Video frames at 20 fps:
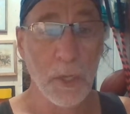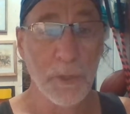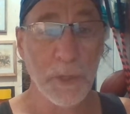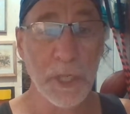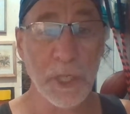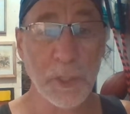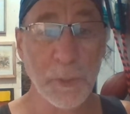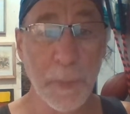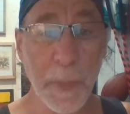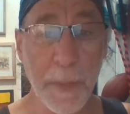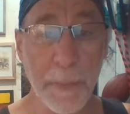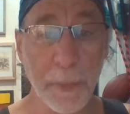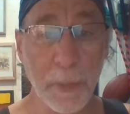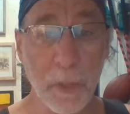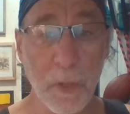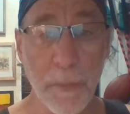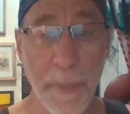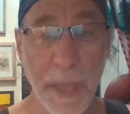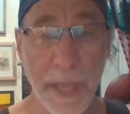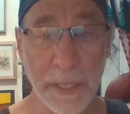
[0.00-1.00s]
These people
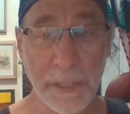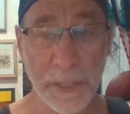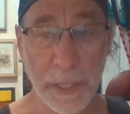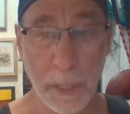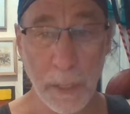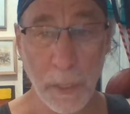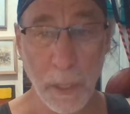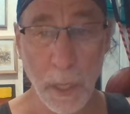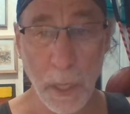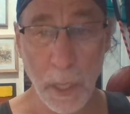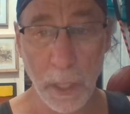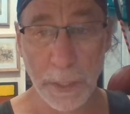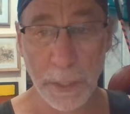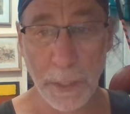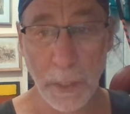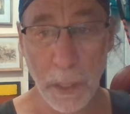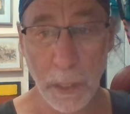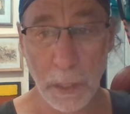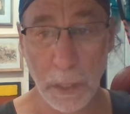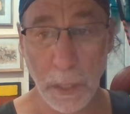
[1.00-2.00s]
are amazing. On
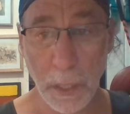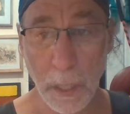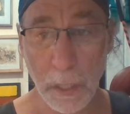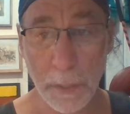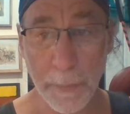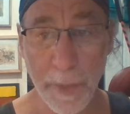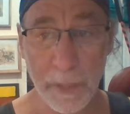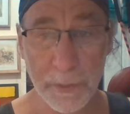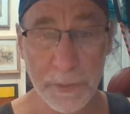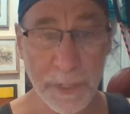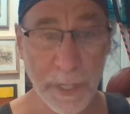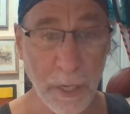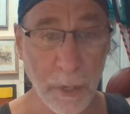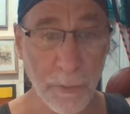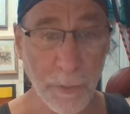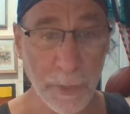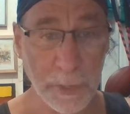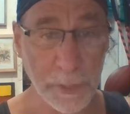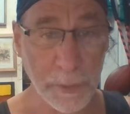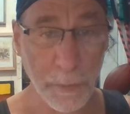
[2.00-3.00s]
and on about
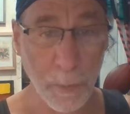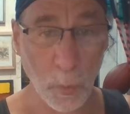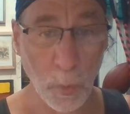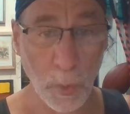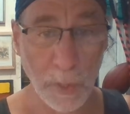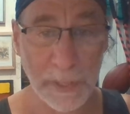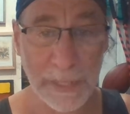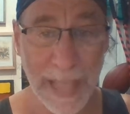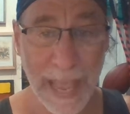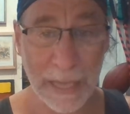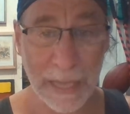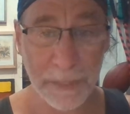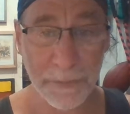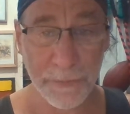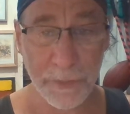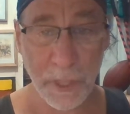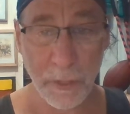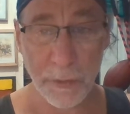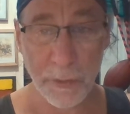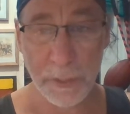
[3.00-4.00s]
terrorism, the worst act
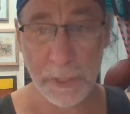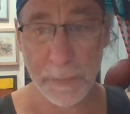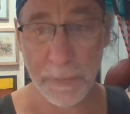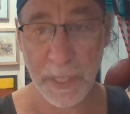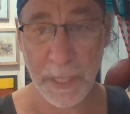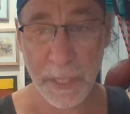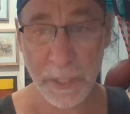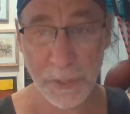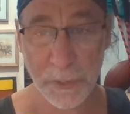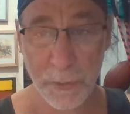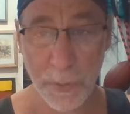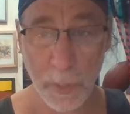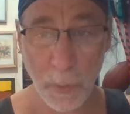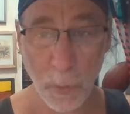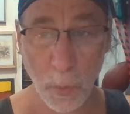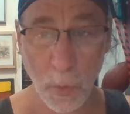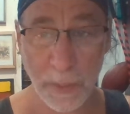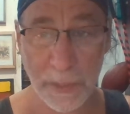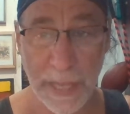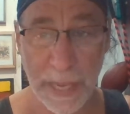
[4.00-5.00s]
of terrorism in history.
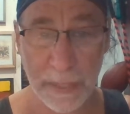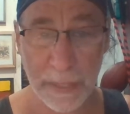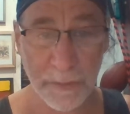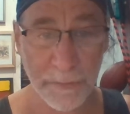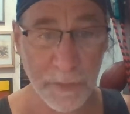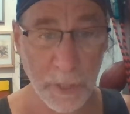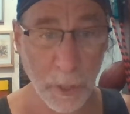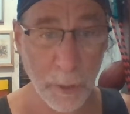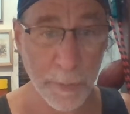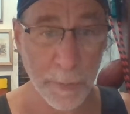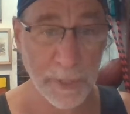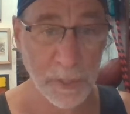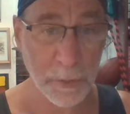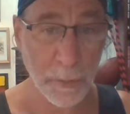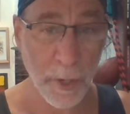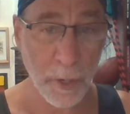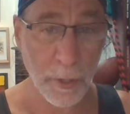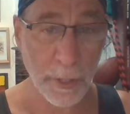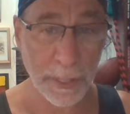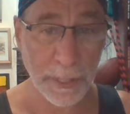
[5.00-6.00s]
The worst act of terrorism is
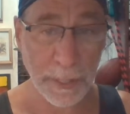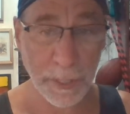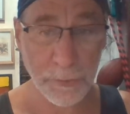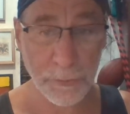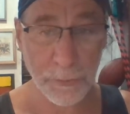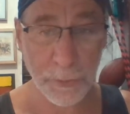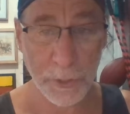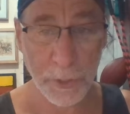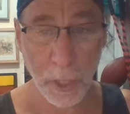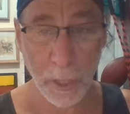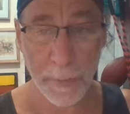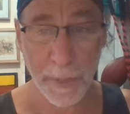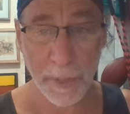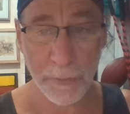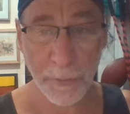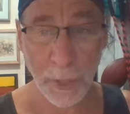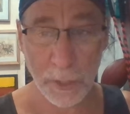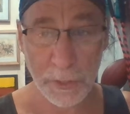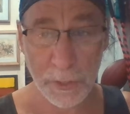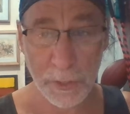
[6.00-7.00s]
American history. Talk
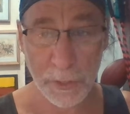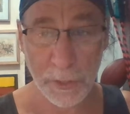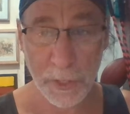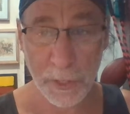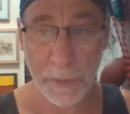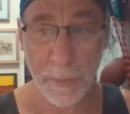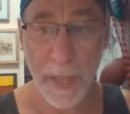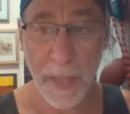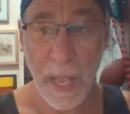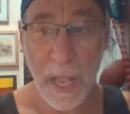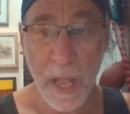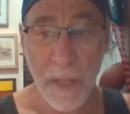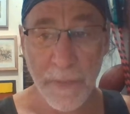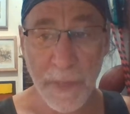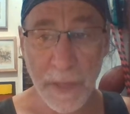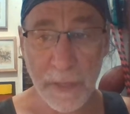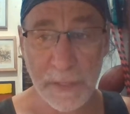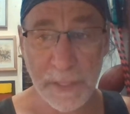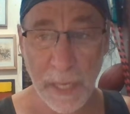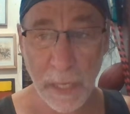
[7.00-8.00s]
about narcissism.
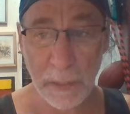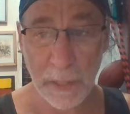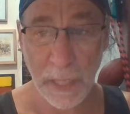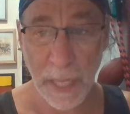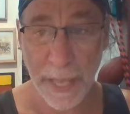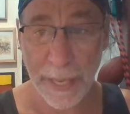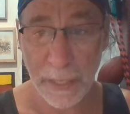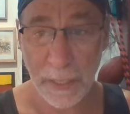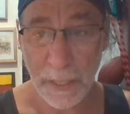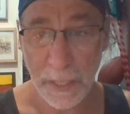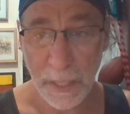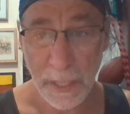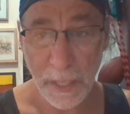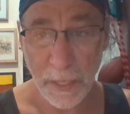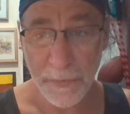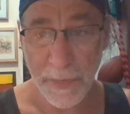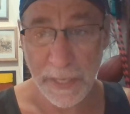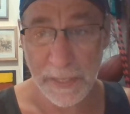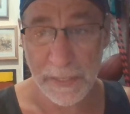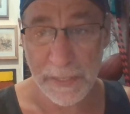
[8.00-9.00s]
They
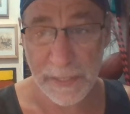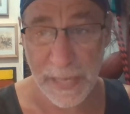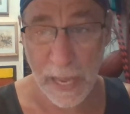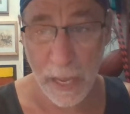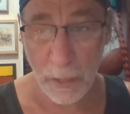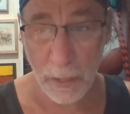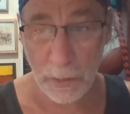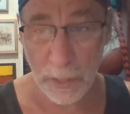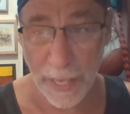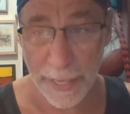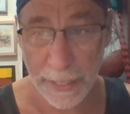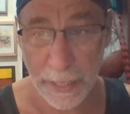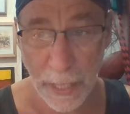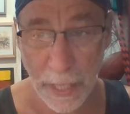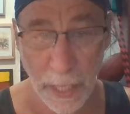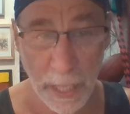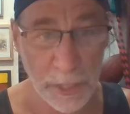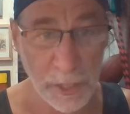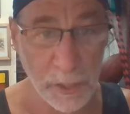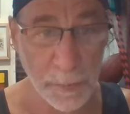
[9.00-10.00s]
sound like
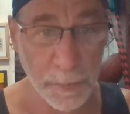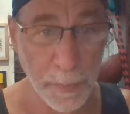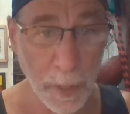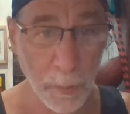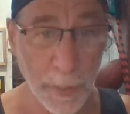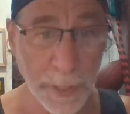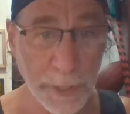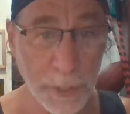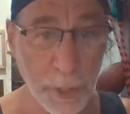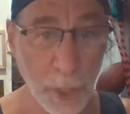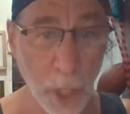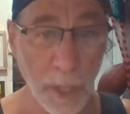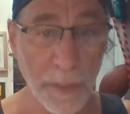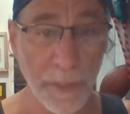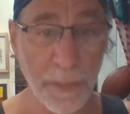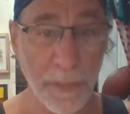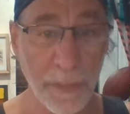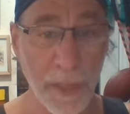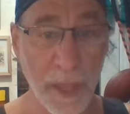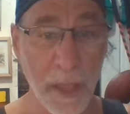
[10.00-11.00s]
us, but we
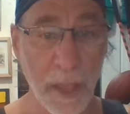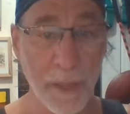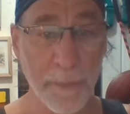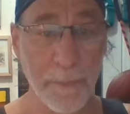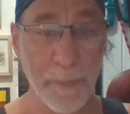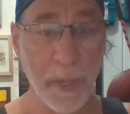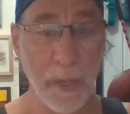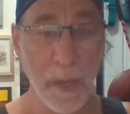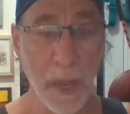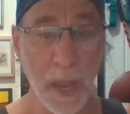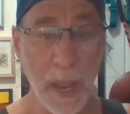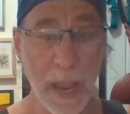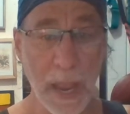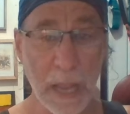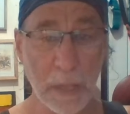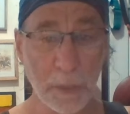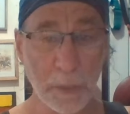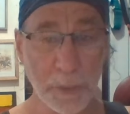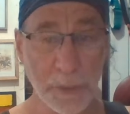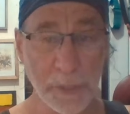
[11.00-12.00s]
taught them
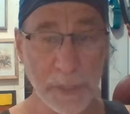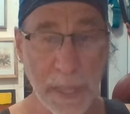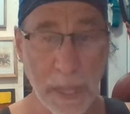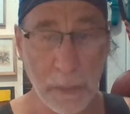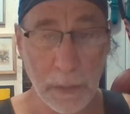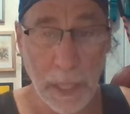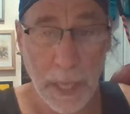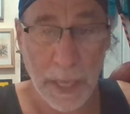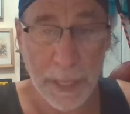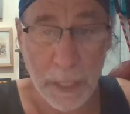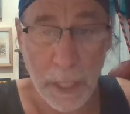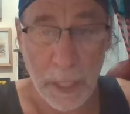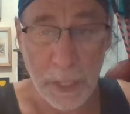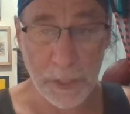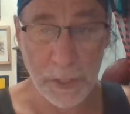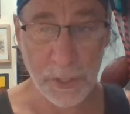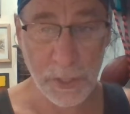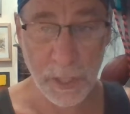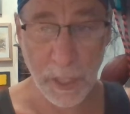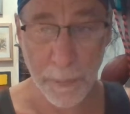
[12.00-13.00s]
how to sound like
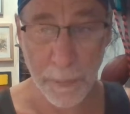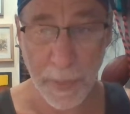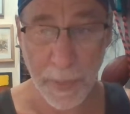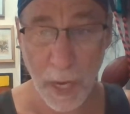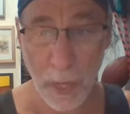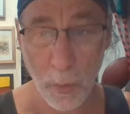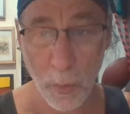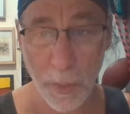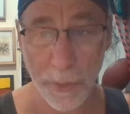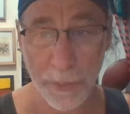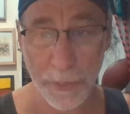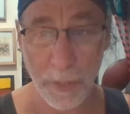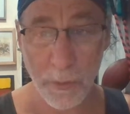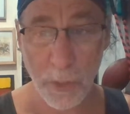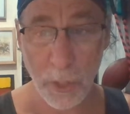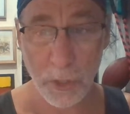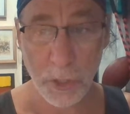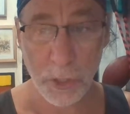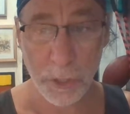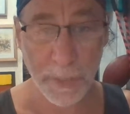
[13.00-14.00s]
us. Compare with
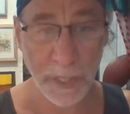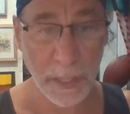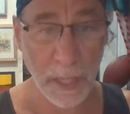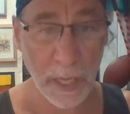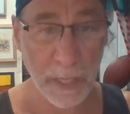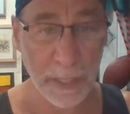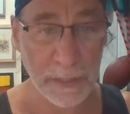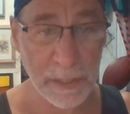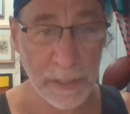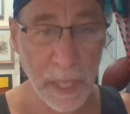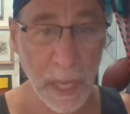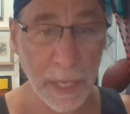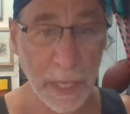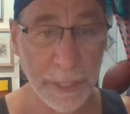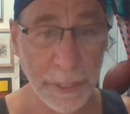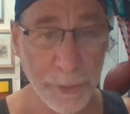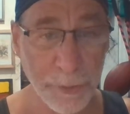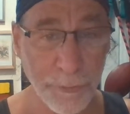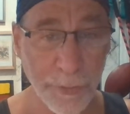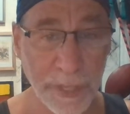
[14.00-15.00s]
Hiroshima,
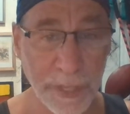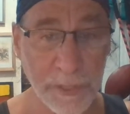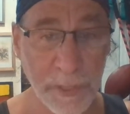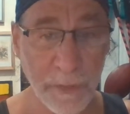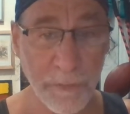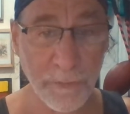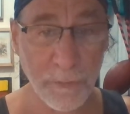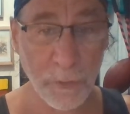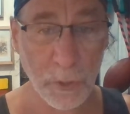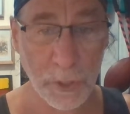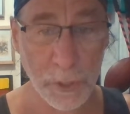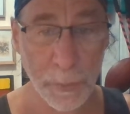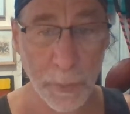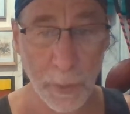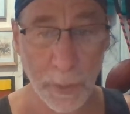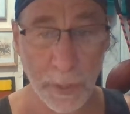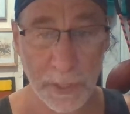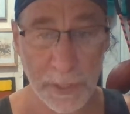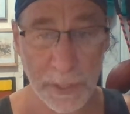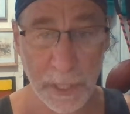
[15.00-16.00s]
Nagasaki, Dresden,
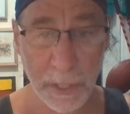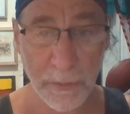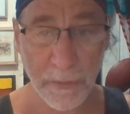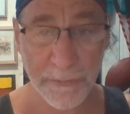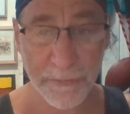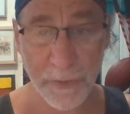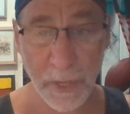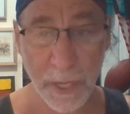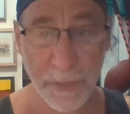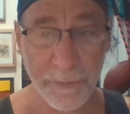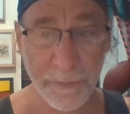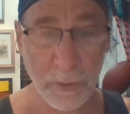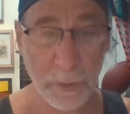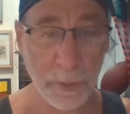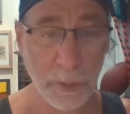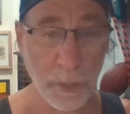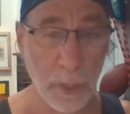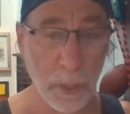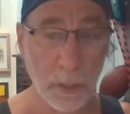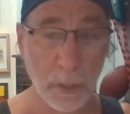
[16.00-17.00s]
Würzburg, etc. Fine
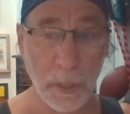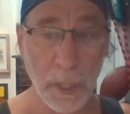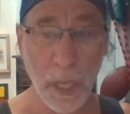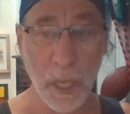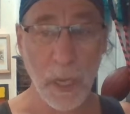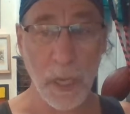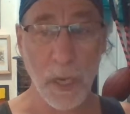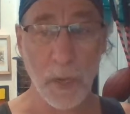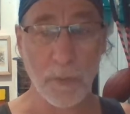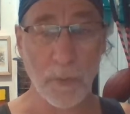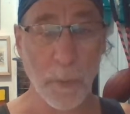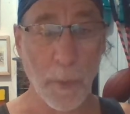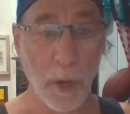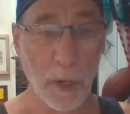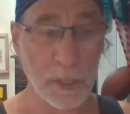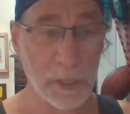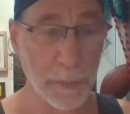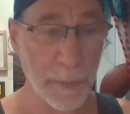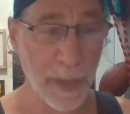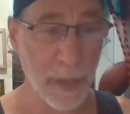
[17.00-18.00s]
Vernon Young
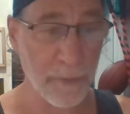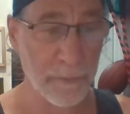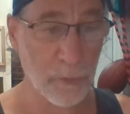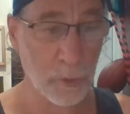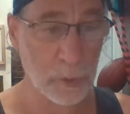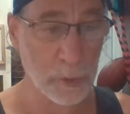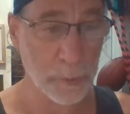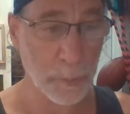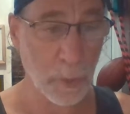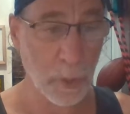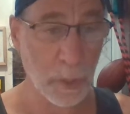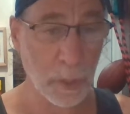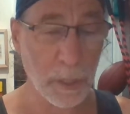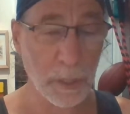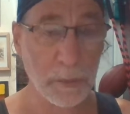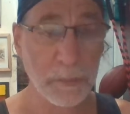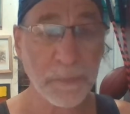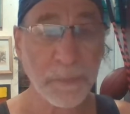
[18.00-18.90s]
remarks about Würzburg.